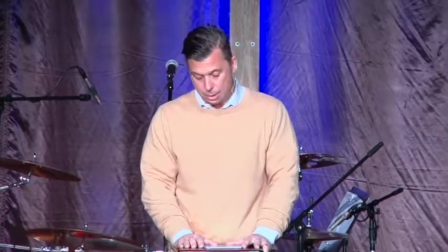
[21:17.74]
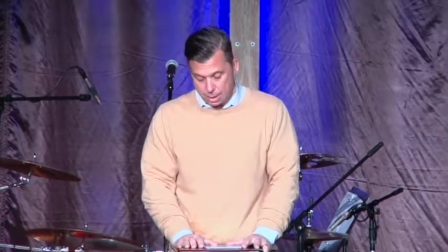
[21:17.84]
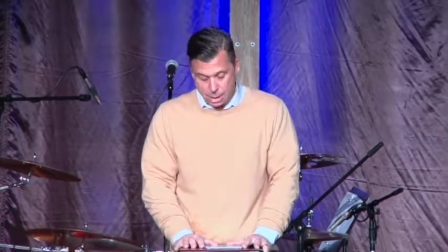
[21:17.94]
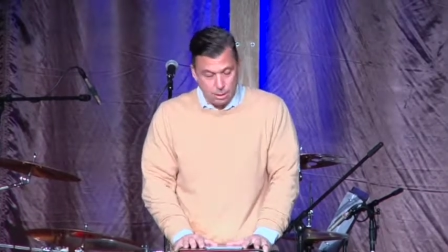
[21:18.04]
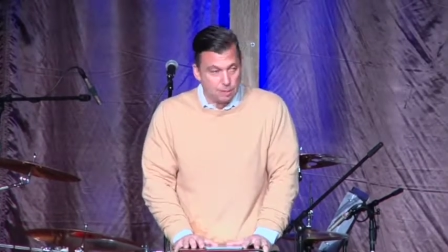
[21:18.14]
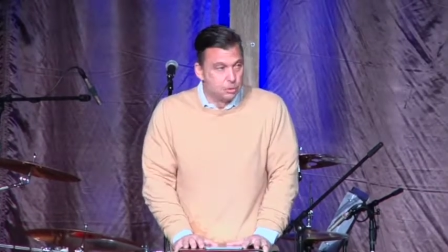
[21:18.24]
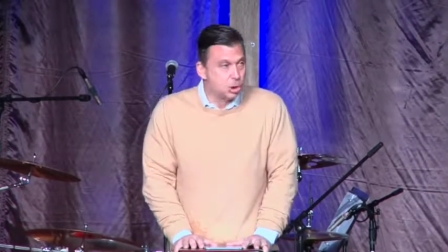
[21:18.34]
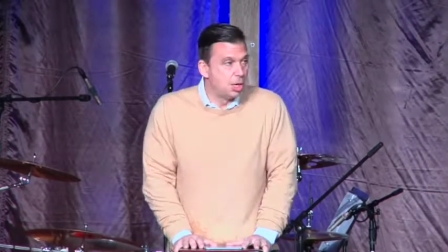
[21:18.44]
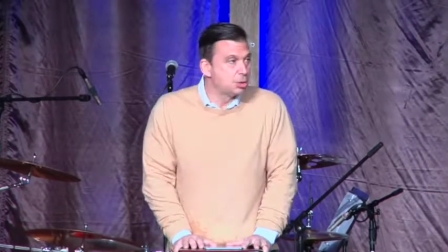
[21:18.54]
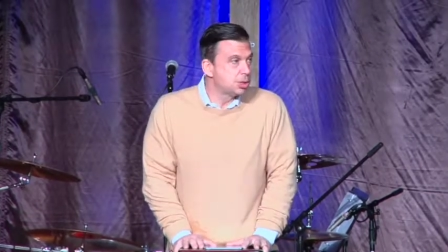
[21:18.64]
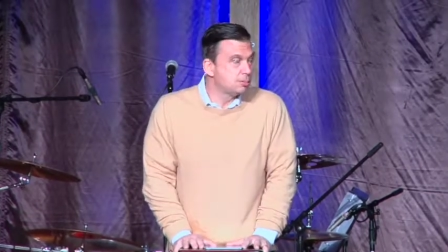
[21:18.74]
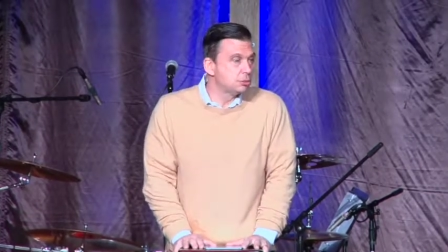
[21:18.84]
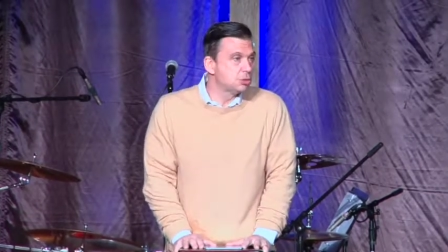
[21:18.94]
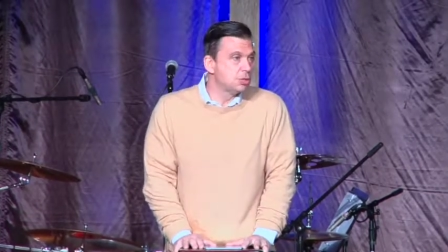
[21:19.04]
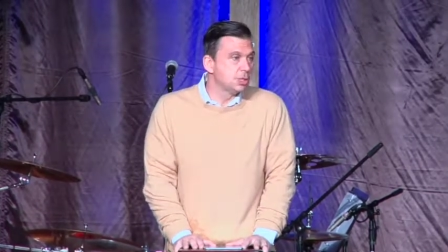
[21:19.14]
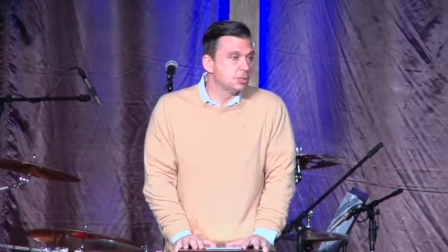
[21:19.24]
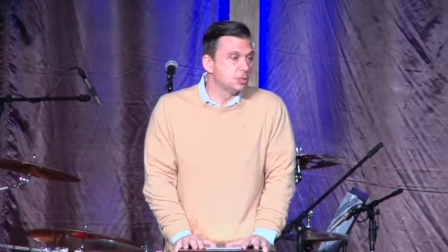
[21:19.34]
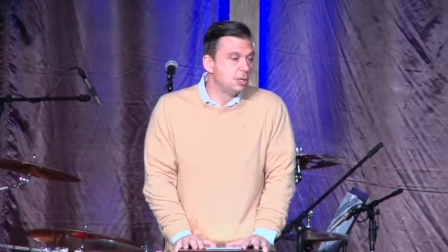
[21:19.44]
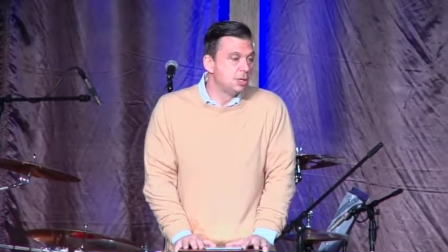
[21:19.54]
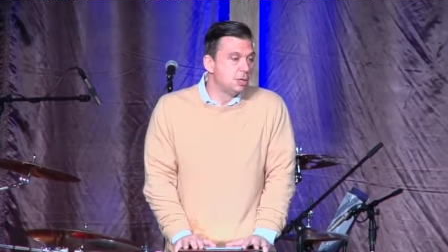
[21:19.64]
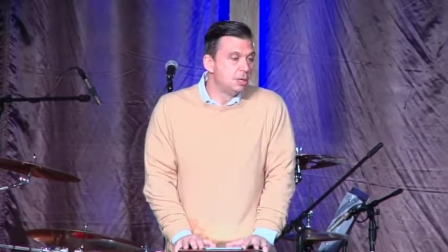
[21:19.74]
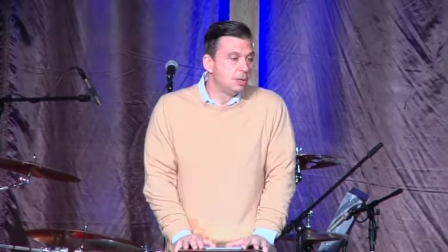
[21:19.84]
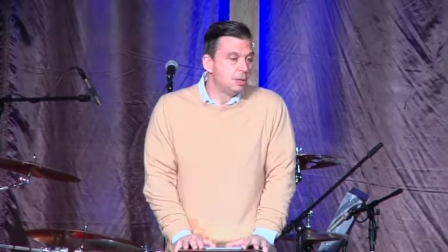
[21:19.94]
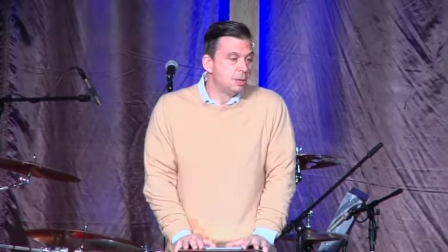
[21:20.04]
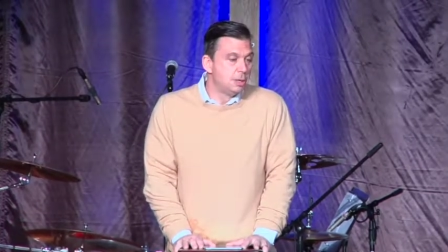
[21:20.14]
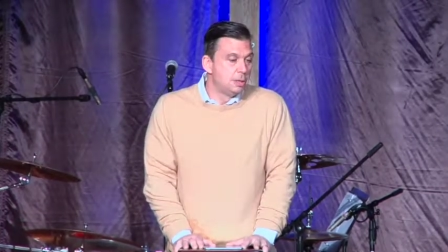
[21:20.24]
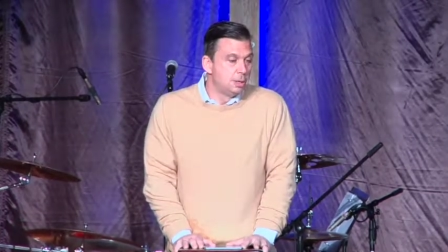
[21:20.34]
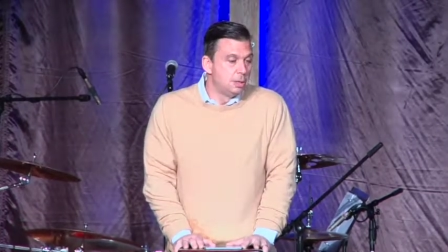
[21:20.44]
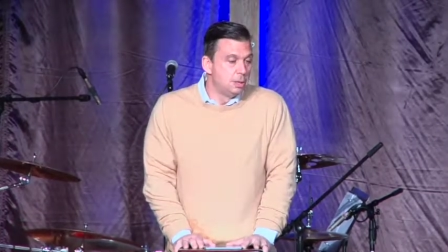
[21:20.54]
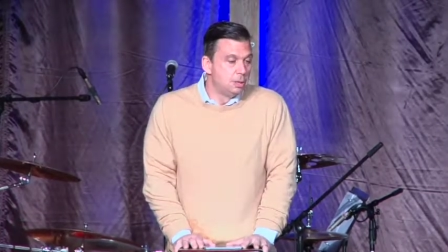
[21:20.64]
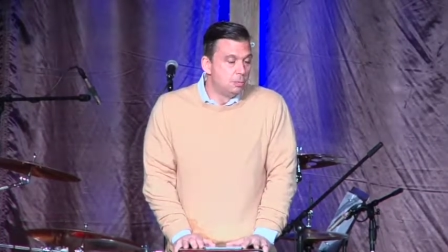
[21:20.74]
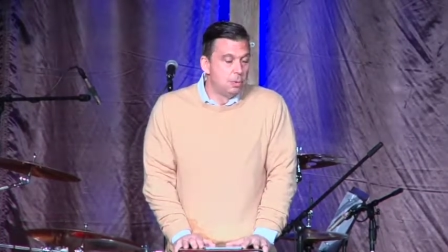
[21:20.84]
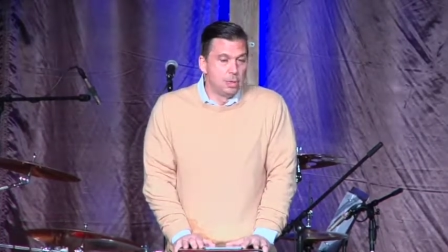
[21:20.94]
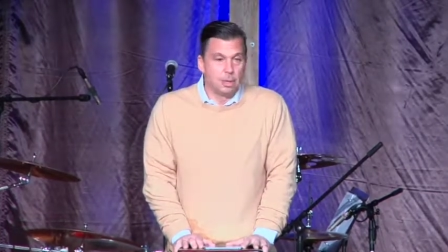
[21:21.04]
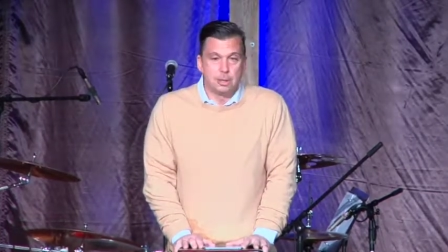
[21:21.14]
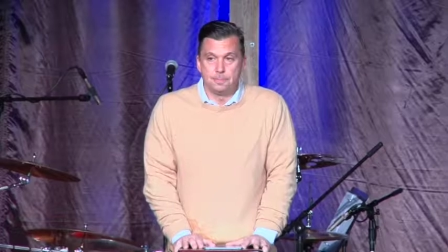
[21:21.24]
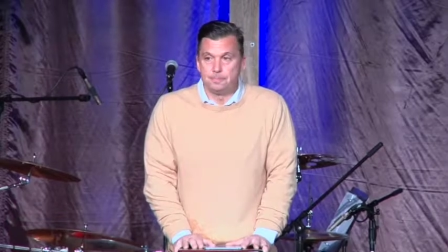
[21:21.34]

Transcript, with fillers: I love John chapter 6, where